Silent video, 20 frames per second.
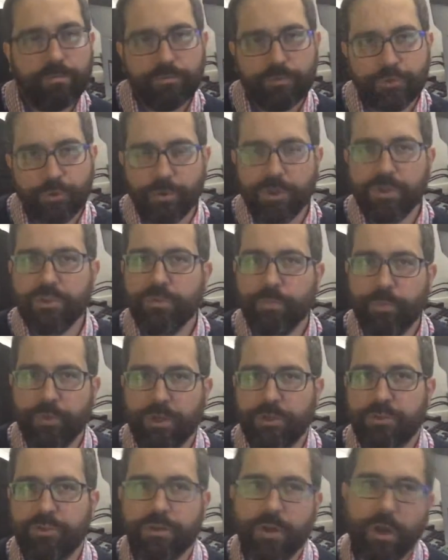during
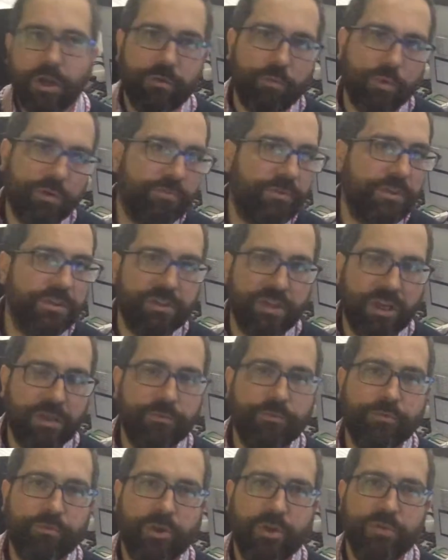speech at roughly
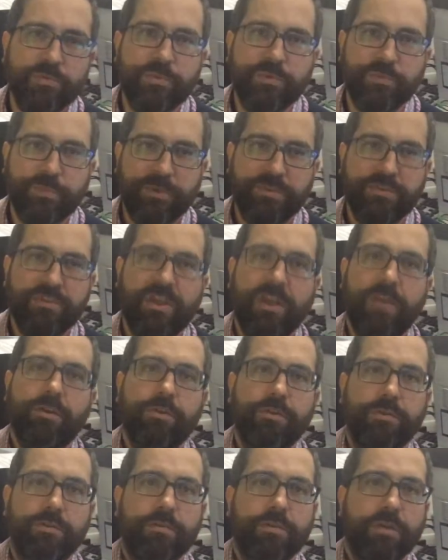10 frames per
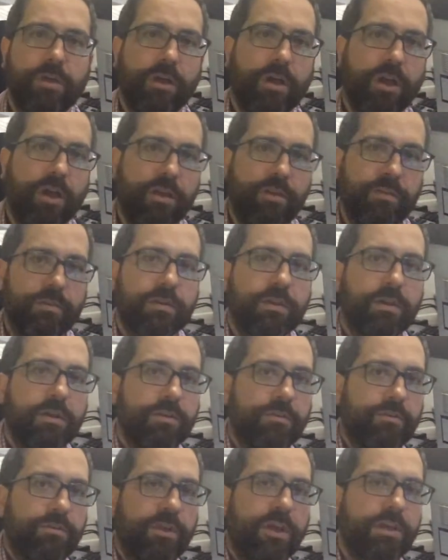second, and
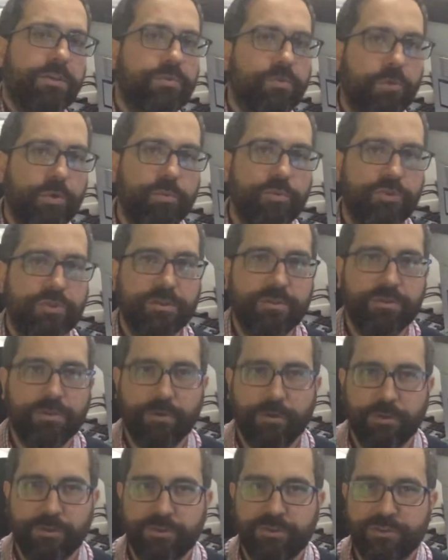the next few images you're
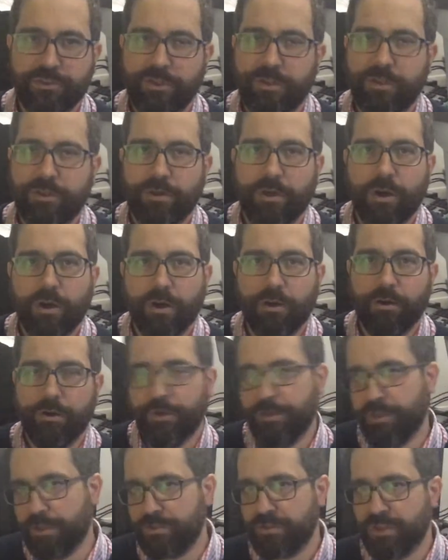going to see are
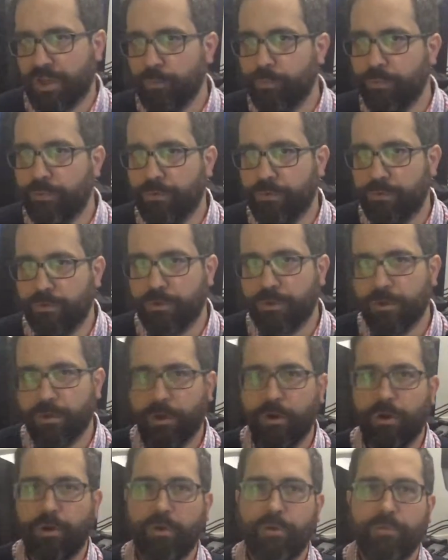an example
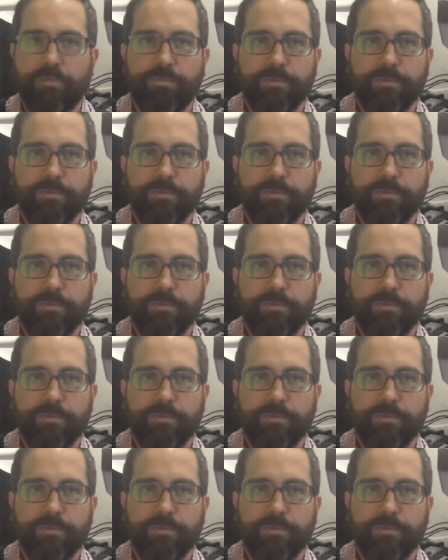of